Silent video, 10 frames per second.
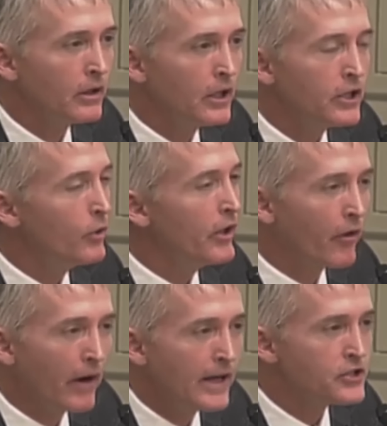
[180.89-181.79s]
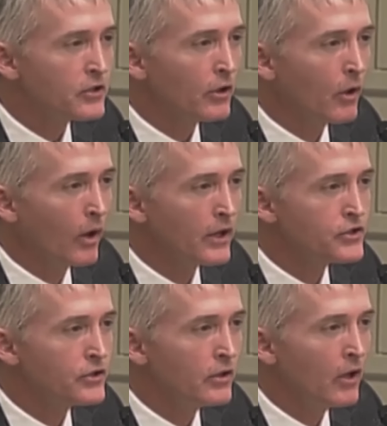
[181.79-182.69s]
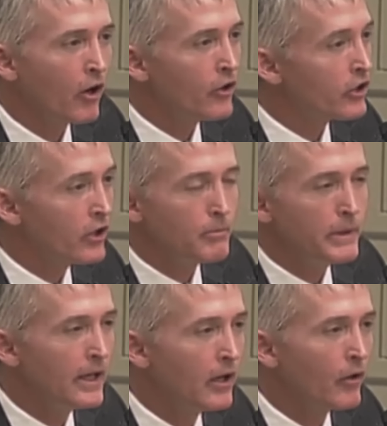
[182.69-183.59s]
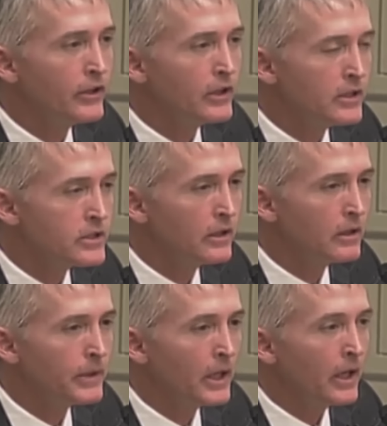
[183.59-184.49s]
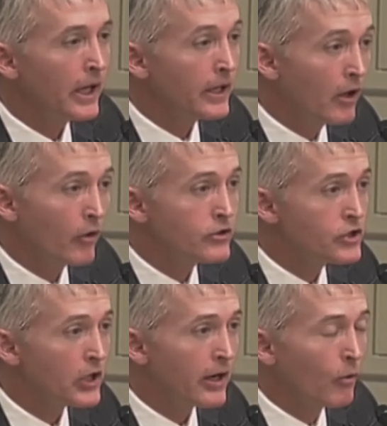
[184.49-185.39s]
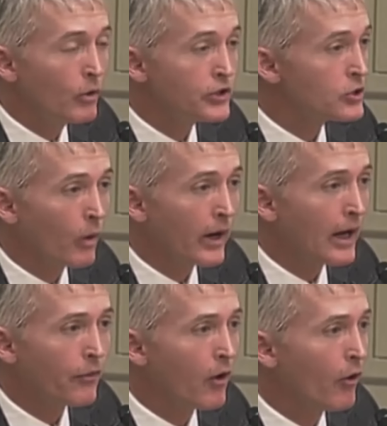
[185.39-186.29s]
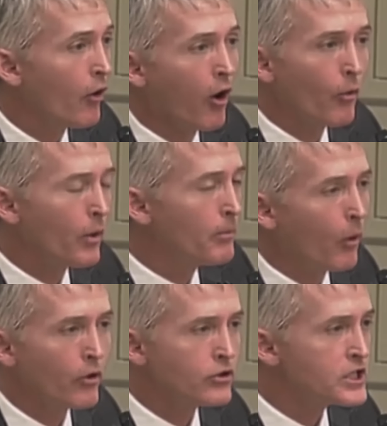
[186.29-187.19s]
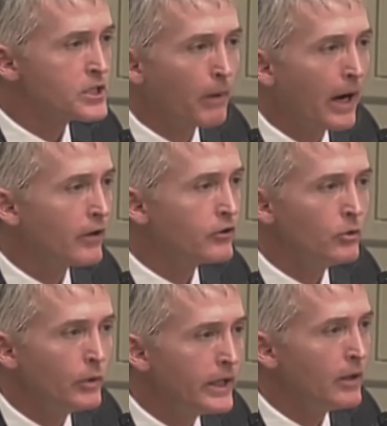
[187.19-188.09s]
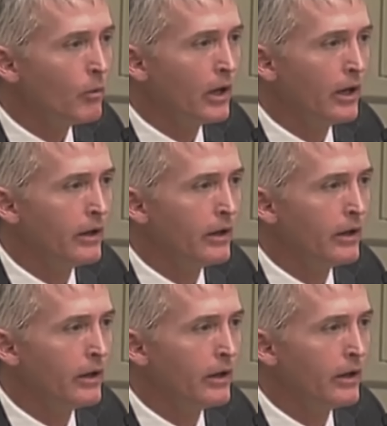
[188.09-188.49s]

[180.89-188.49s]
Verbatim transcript: Mm -hmm. You either answer the question or you're going to be held in contempt and go to jail, which is what I thought all reporters aspire to anyway.